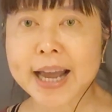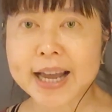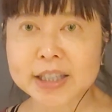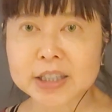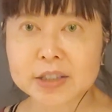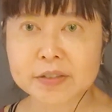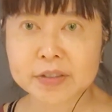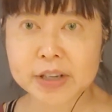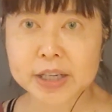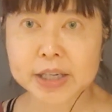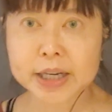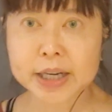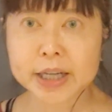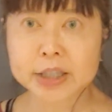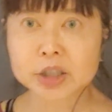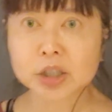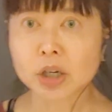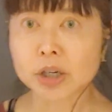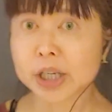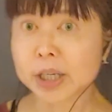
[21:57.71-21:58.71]
activating
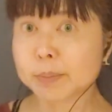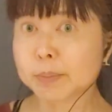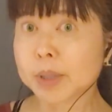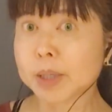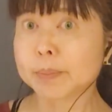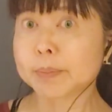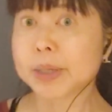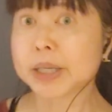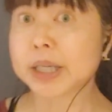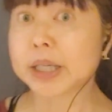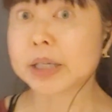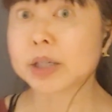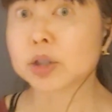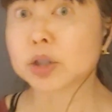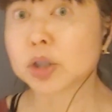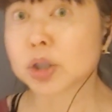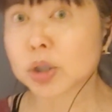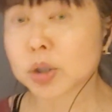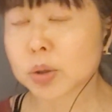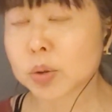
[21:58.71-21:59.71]

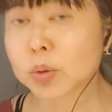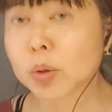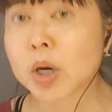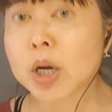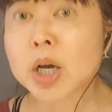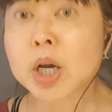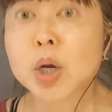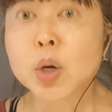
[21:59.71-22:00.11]
SREBP2,